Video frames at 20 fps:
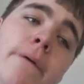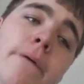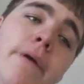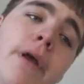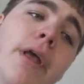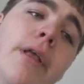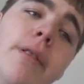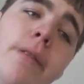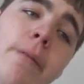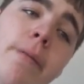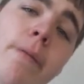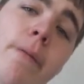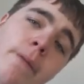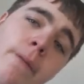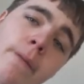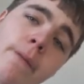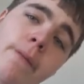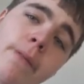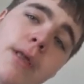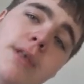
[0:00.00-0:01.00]
Right?
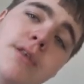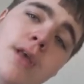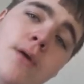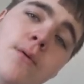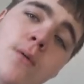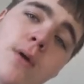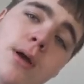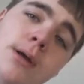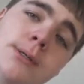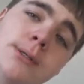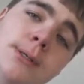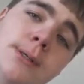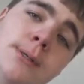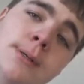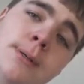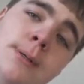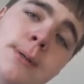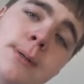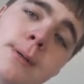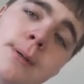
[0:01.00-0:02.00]
That's how it works.
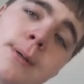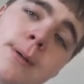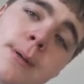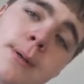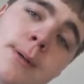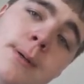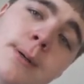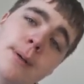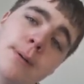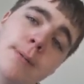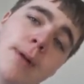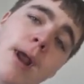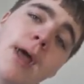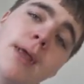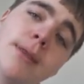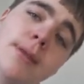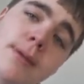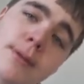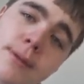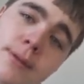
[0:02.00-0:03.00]
Right?